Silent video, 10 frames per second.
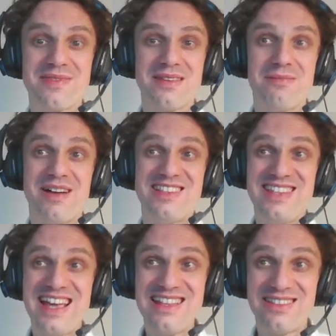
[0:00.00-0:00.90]
But
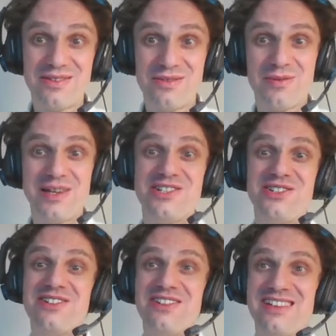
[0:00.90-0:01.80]
then we
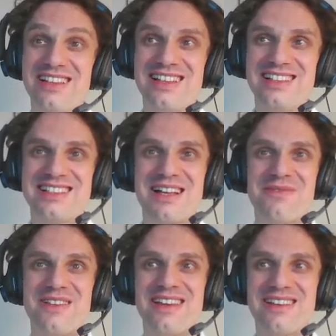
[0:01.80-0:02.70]
do
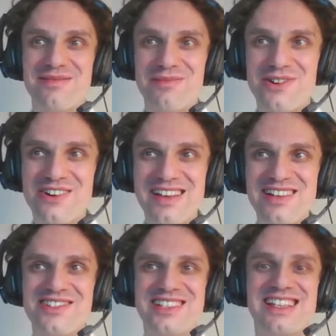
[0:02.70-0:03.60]
something more
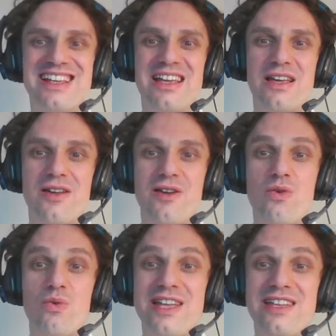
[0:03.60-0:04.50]
interesting.
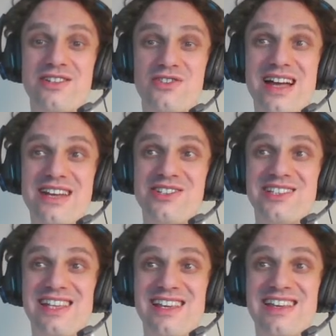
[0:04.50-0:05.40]
We try to
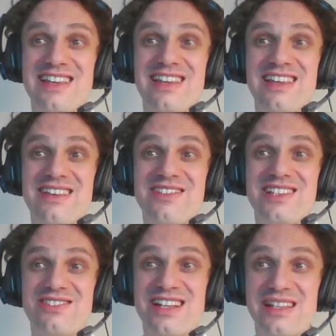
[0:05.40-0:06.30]
see if
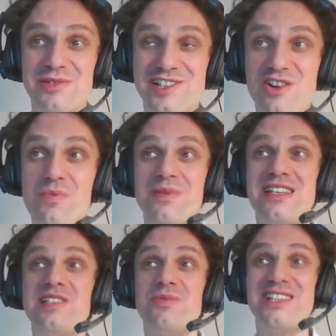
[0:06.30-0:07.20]
this random slope
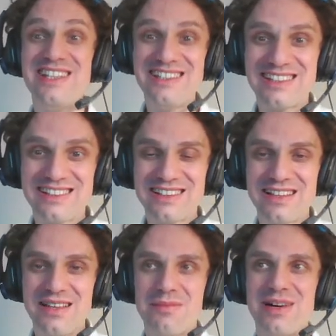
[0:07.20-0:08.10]
is predicted
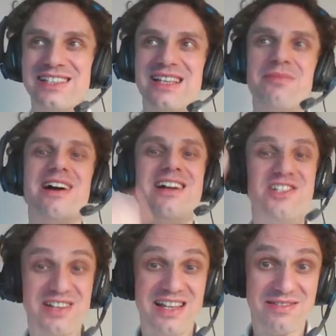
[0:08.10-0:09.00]
by some
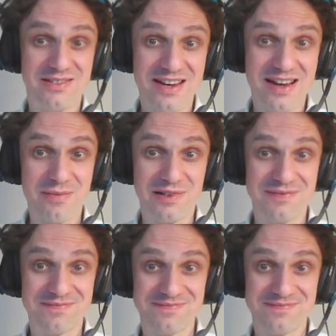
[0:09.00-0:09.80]
country level variable.